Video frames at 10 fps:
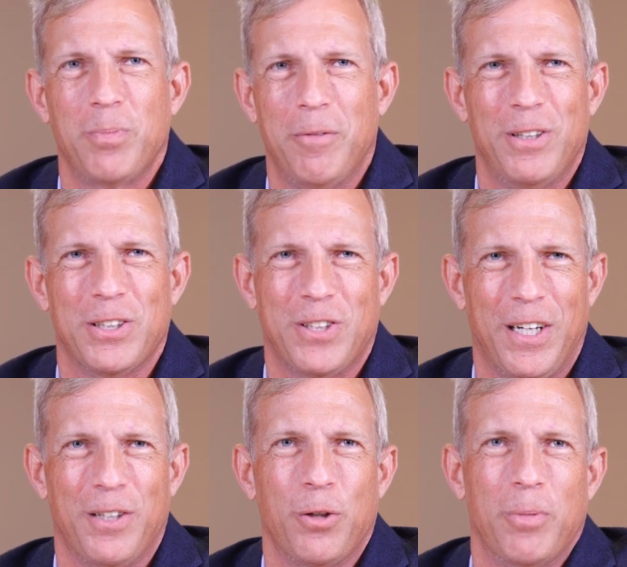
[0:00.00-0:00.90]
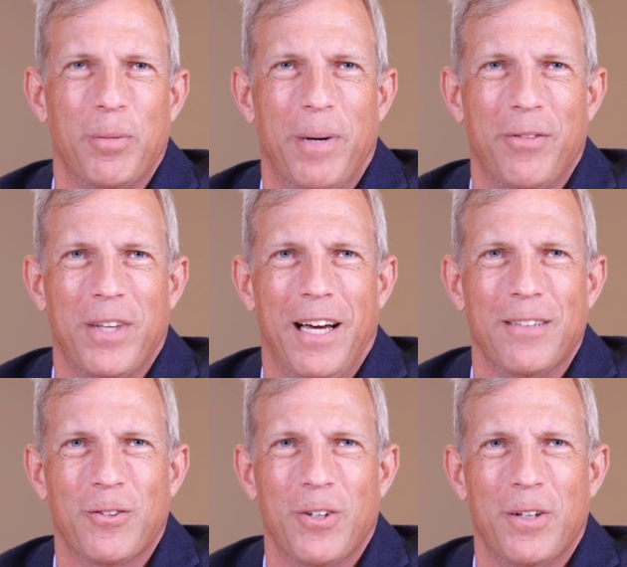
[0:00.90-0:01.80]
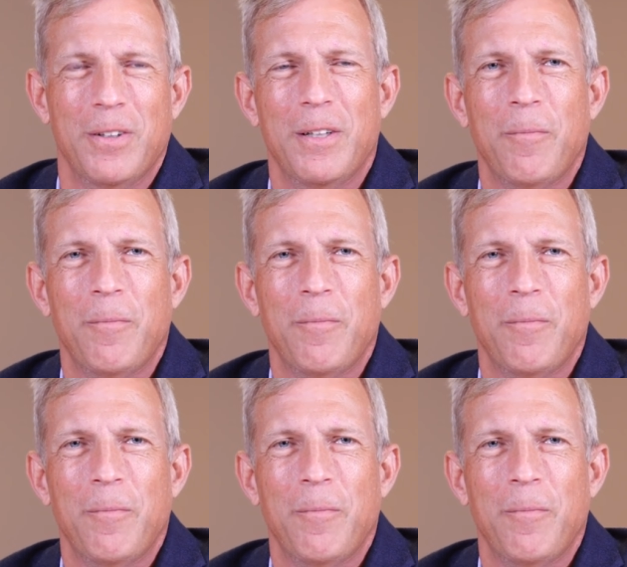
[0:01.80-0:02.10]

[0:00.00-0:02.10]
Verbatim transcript: Maybe we just talk a little bit about that. So,